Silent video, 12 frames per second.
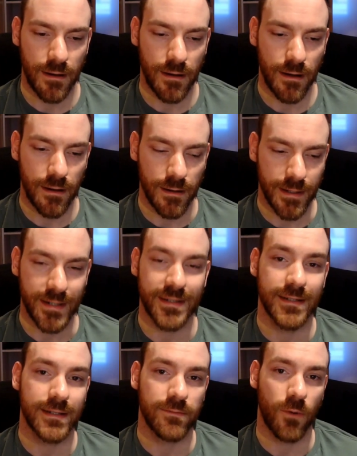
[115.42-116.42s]
this
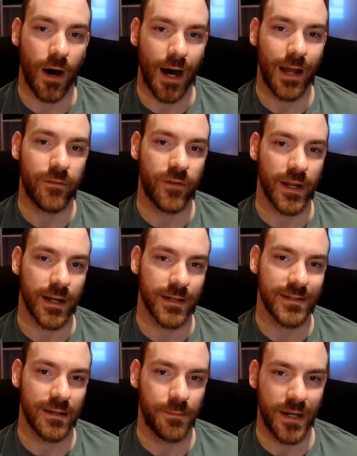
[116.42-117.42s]
is what I think is
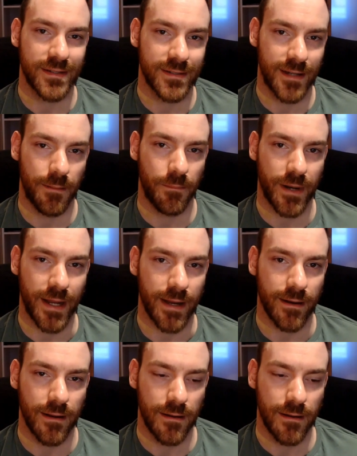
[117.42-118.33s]
the best template